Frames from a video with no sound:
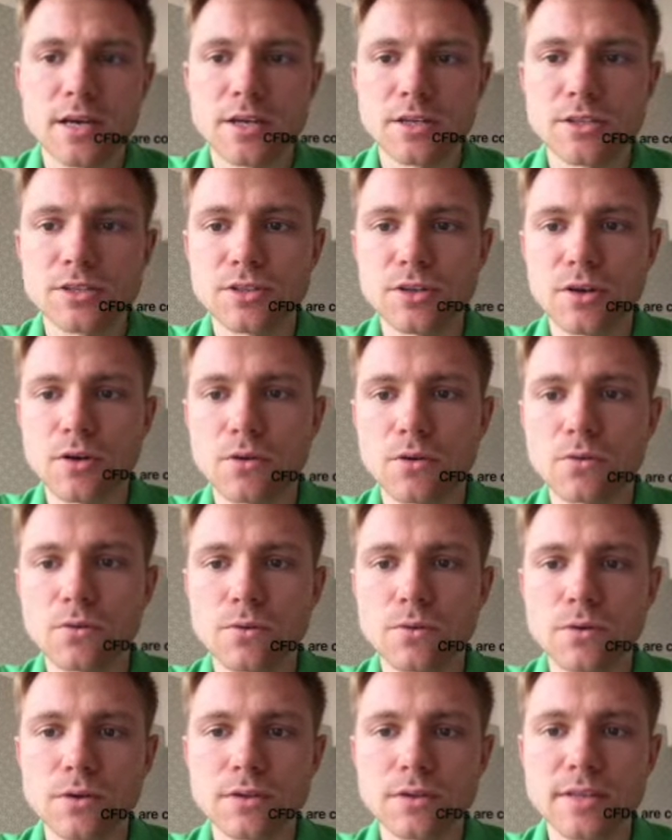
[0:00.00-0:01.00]

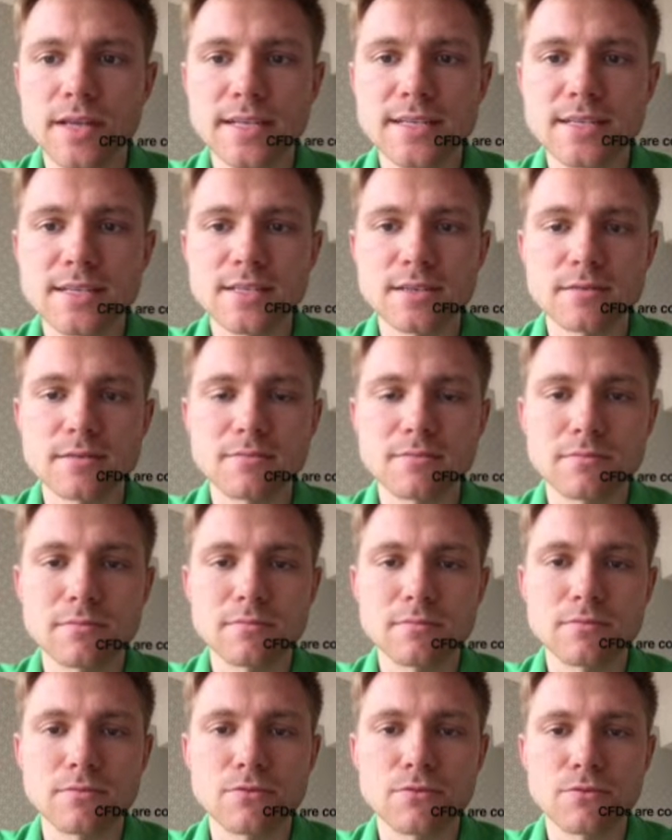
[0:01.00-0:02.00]
So that's
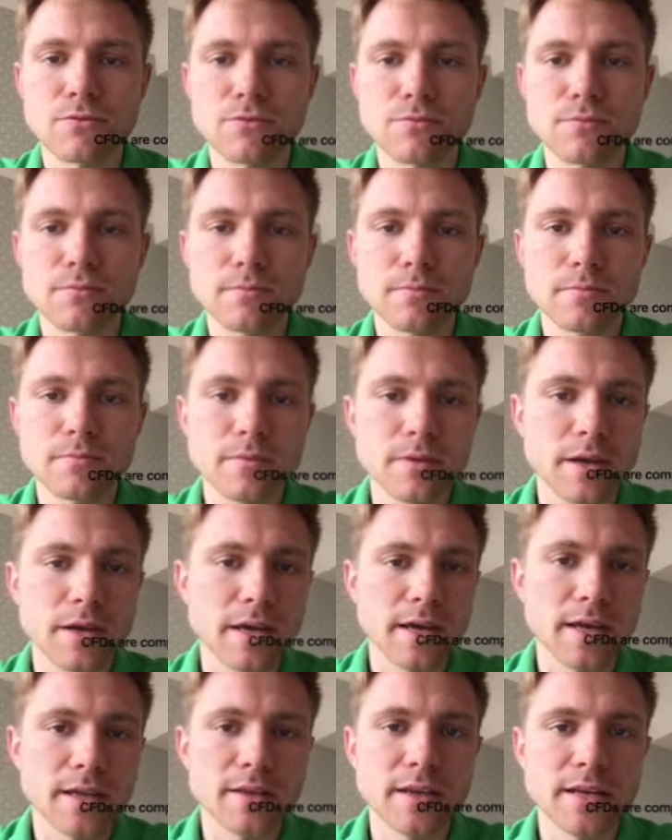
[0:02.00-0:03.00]

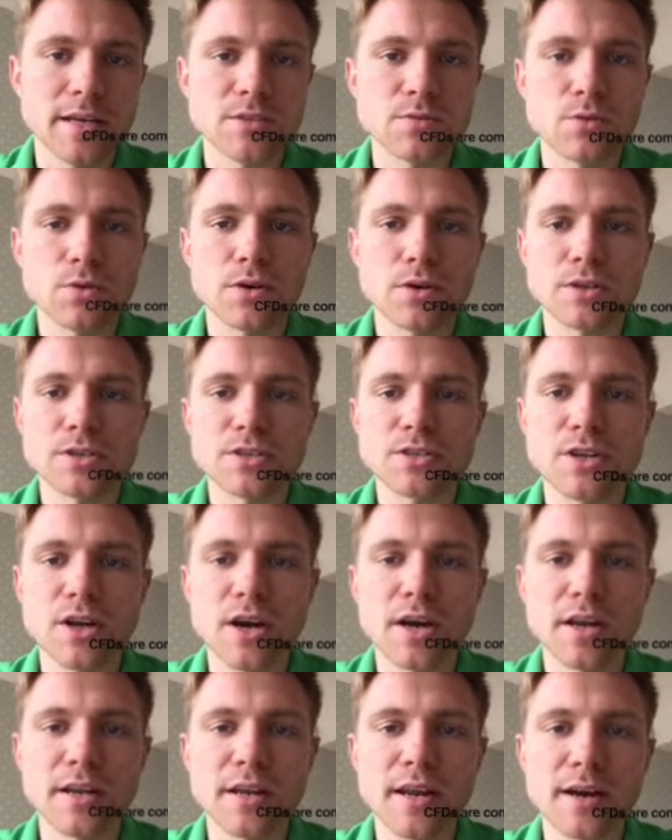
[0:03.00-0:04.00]
in his words,
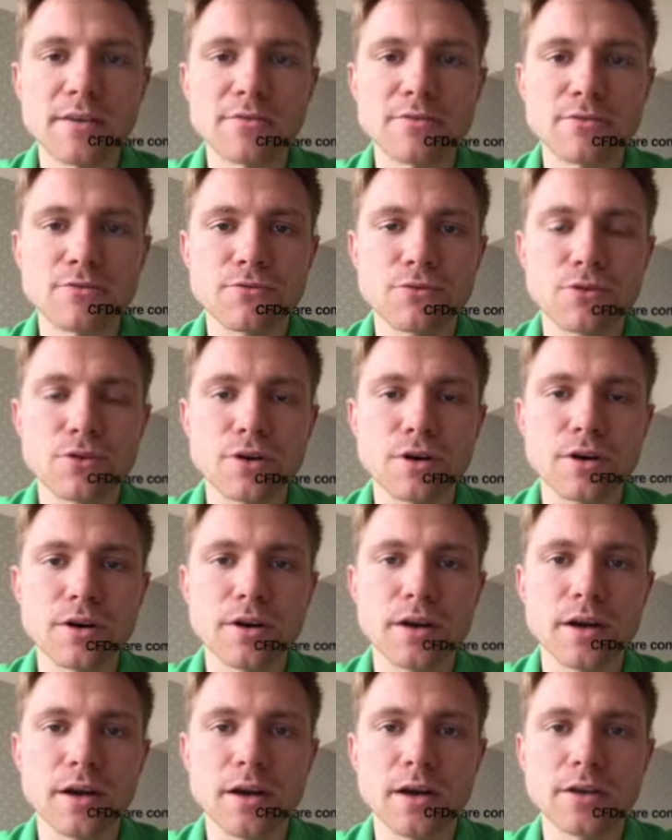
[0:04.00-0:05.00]
not enough
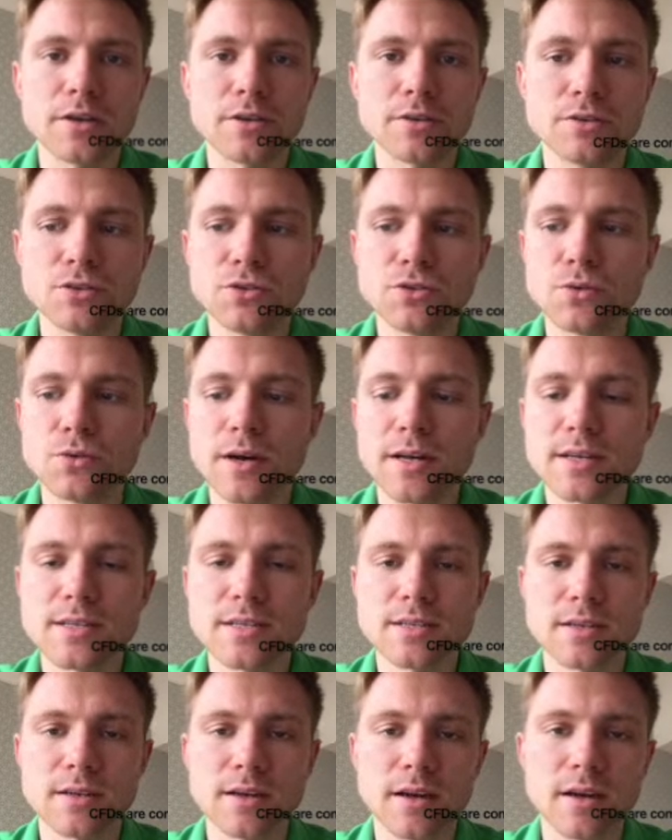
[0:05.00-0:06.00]
for U.S.